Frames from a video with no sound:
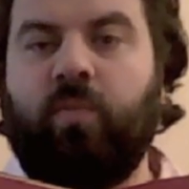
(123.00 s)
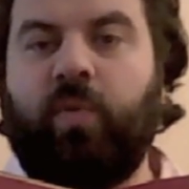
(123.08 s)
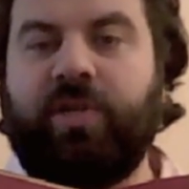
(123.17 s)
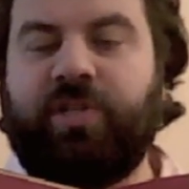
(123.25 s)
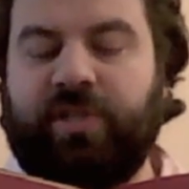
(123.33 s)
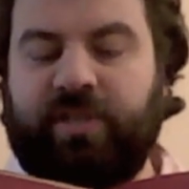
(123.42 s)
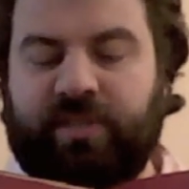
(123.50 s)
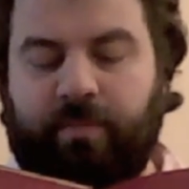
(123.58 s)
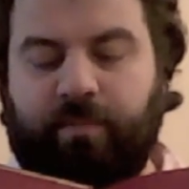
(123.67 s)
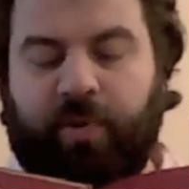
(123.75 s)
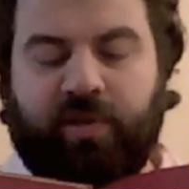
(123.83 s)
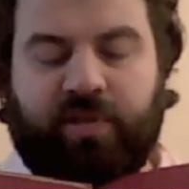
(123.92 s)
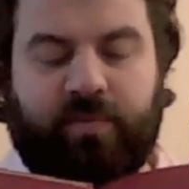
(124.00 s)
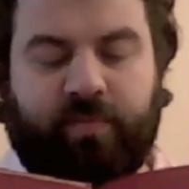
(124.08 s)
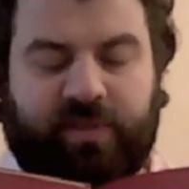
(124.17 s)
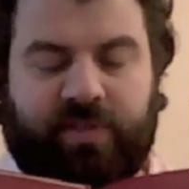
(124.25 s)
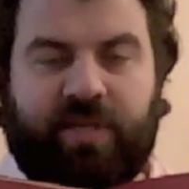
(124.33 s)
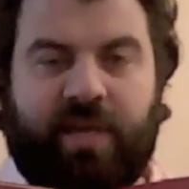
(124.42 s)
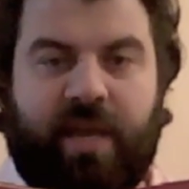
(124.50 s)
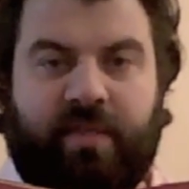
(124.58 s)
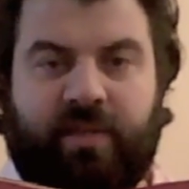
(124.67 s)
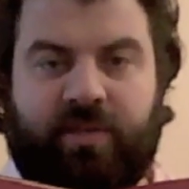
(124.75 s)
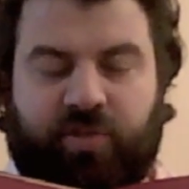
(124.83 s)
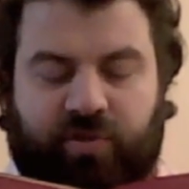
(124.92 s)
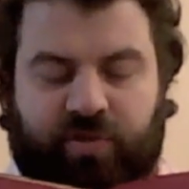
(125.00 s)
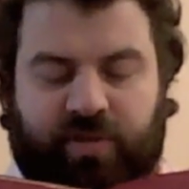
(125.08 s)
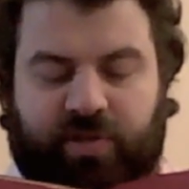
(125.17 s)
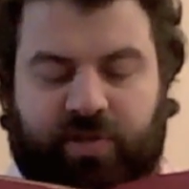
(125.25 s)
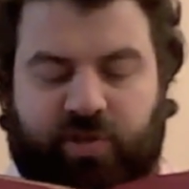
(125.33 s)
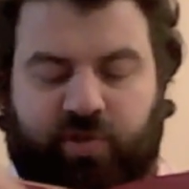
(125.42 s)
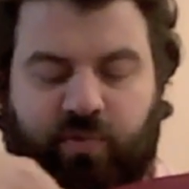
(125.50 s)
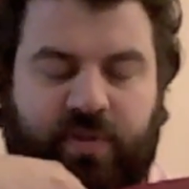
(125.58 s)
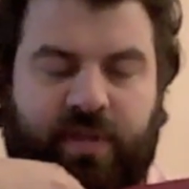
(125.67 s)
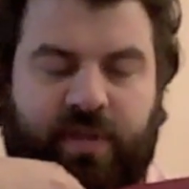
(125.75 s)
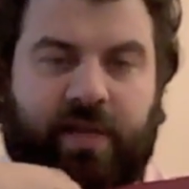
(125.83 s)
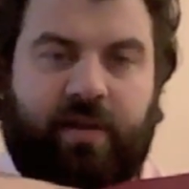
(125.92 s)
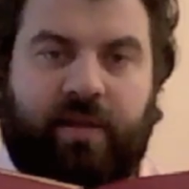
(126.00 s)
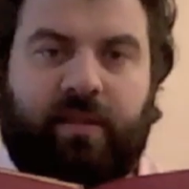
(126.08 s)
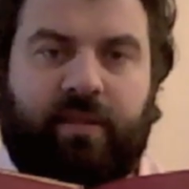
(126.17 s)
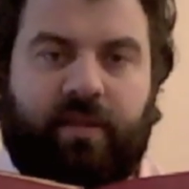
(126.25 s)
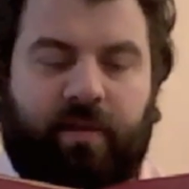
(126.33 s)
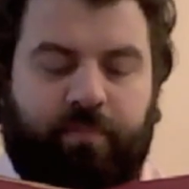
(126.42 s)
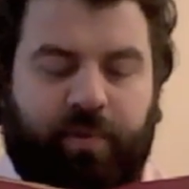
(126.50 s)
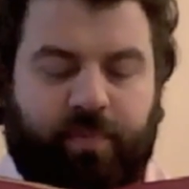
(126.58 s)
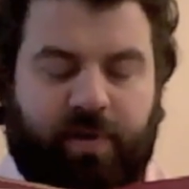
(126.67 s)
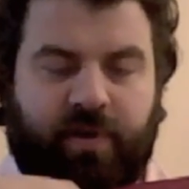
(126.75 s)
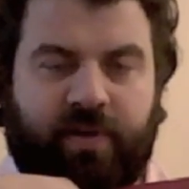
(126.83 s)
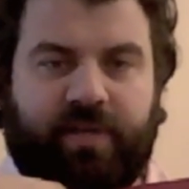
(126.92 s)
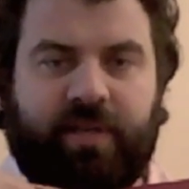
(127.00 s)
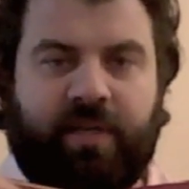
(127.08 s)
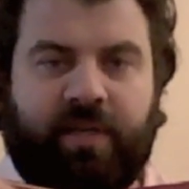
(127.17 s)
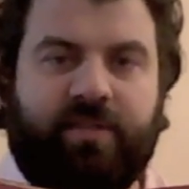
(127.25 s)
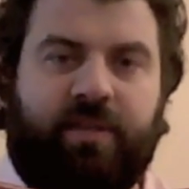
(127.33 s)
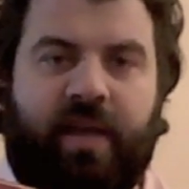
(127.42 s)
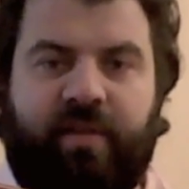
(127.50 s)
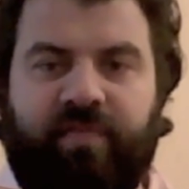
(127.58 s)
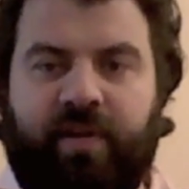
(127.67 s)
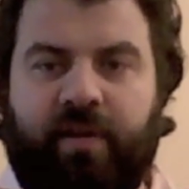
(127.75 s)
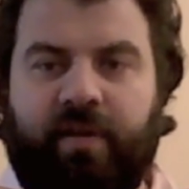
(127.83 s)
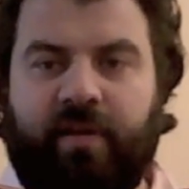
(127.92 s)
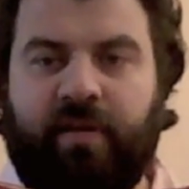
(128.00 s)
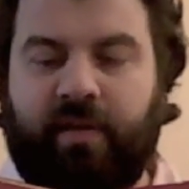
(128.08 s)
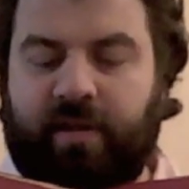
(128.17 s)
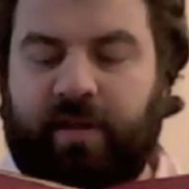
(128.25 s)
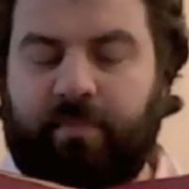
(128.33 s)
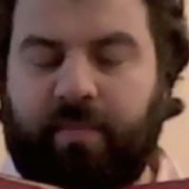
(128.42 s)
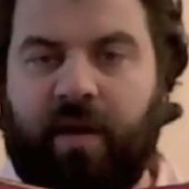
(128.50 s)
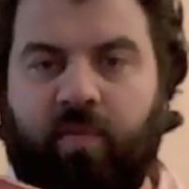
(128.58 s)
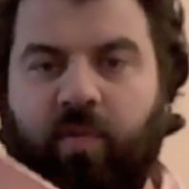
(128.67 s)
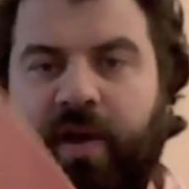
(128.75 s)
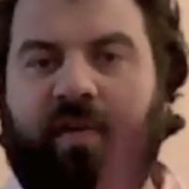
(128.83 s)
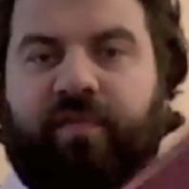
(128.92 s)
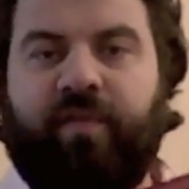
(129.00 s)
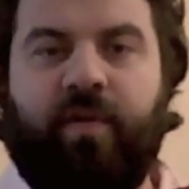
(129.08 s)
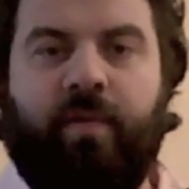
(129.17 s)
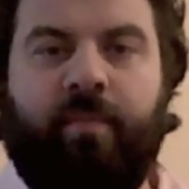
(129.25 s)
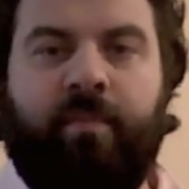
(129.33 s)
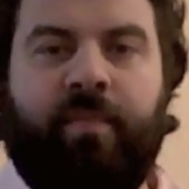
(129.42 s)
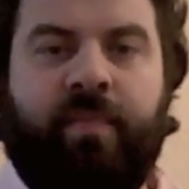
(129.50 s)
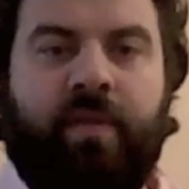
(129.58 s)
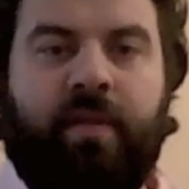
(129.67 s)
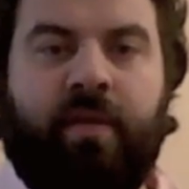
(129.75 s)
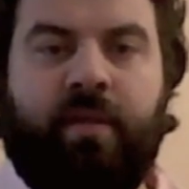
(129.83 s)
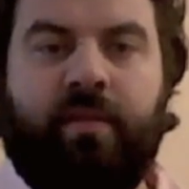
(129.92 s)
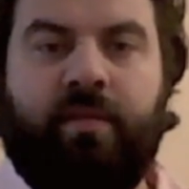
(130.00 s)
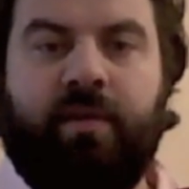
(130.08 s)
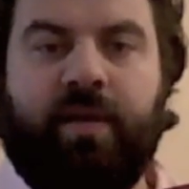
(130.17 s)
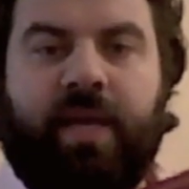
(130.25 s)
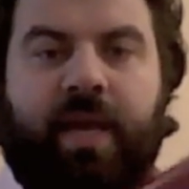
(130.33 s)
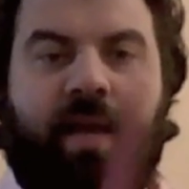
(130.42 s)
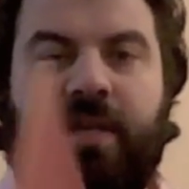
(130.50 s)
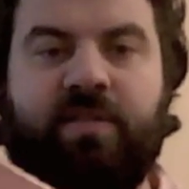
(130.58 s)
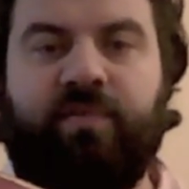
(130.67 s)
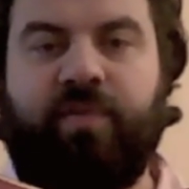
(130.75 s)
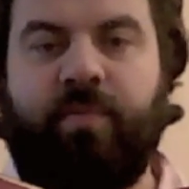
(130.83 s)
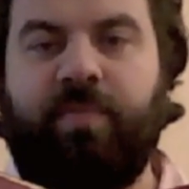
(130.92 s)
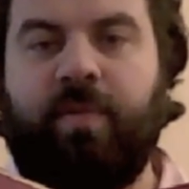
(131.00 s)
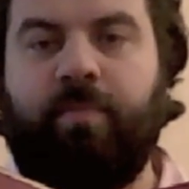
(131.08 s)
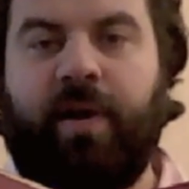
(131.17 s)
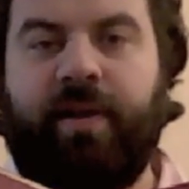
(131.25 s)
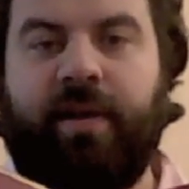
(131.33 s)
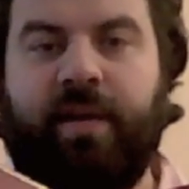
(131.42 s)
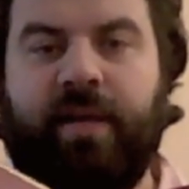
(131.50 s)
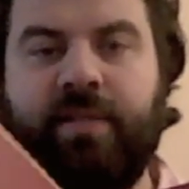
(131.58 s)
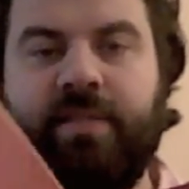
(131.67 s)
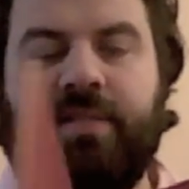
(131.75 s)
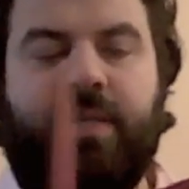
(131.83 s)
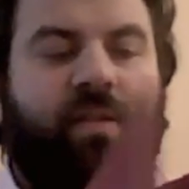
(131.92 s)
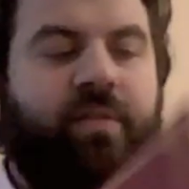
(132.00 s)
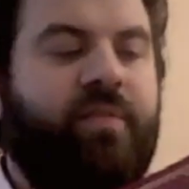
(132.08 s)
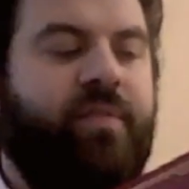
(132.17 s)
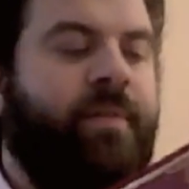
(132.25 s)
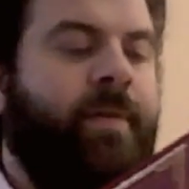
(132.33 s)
which is impossible to tear. This should ensure that the book block doesn't ever come away from the case, from the binding itself.